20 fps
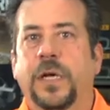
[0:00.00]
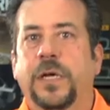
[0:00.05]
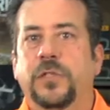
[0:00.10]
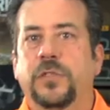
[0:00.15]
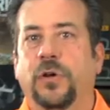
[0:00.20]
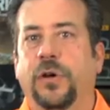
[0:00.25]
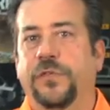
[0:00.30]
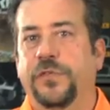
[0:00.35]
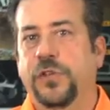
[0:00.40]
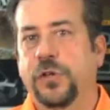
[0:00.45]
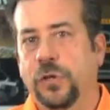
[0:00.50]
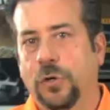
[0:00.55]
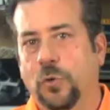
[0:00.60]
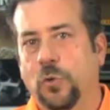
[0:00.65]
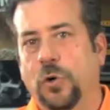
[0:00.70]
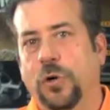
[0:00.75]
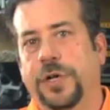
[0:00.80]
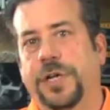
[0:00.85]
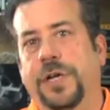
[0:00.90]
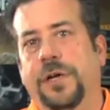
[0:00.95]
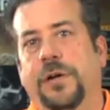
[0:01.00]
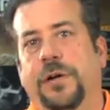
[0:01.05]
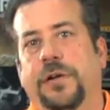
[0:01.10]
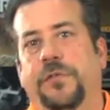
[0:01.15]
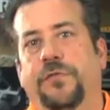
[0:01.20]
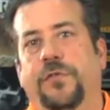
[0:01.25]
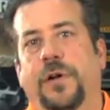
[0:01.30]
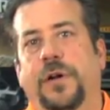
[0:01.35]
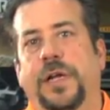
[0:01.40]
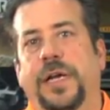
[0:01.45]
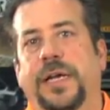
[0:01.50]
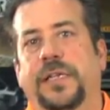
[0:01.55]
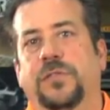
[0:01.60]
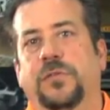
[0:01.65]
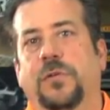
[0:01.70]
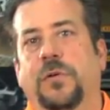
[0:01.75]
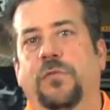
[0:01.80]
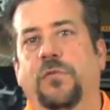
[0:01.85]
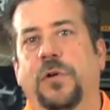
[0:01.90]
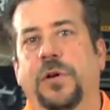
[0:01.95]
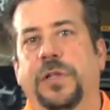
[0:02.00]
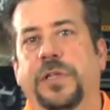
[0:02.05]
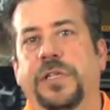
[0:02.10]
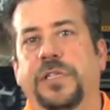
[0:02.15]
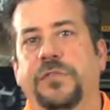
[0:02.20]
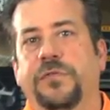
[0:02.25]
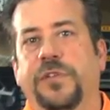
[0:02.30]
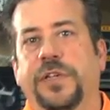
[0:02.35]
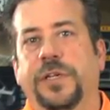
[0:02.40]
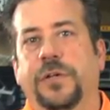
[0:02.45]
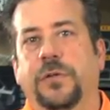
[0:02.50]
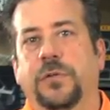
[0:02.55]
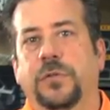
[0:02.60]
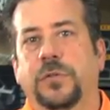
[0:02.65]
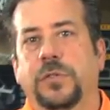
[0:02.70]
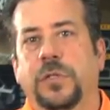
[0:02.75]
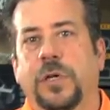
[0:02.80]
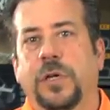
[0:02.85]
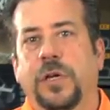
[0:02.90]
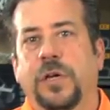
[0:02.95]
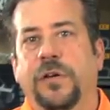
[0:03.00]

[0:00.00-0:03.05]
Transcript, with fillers: So if you're working on the front axle of one of these vehicles,